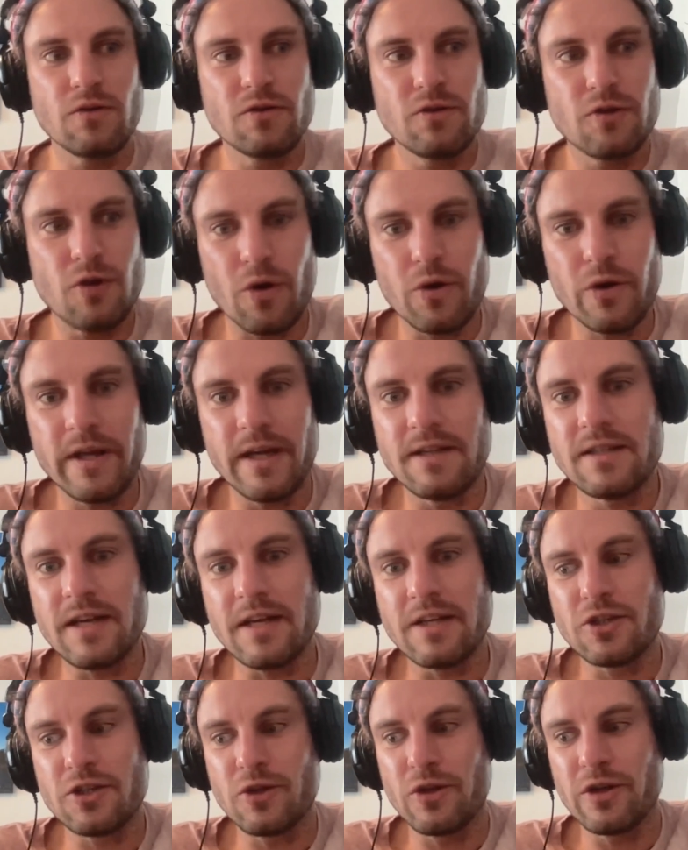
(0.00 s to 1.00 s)
totally
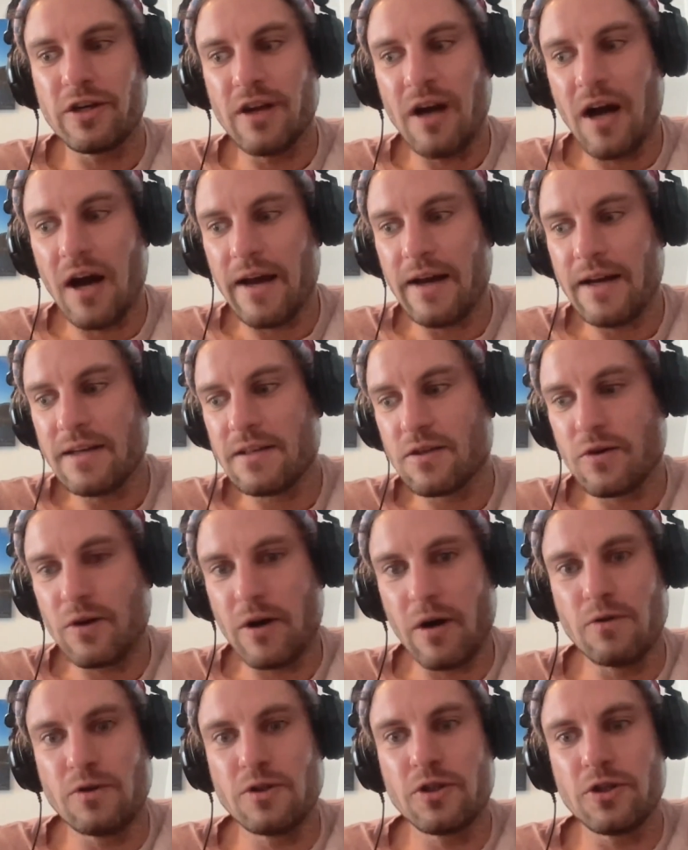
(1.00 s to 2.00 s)
intentional or not, it's
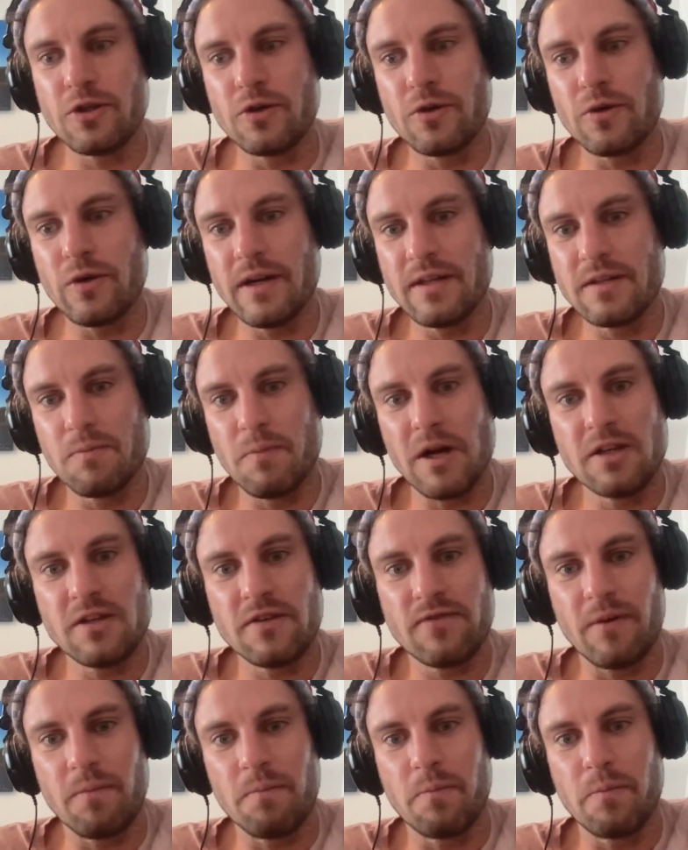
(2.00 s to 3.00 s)
grown to as much
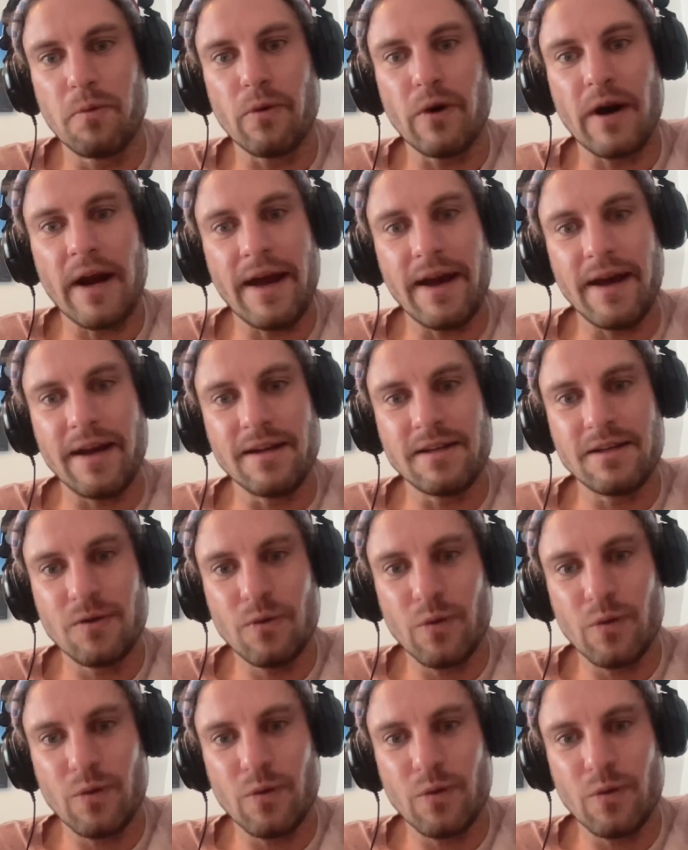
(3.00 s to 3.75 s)
of a brand,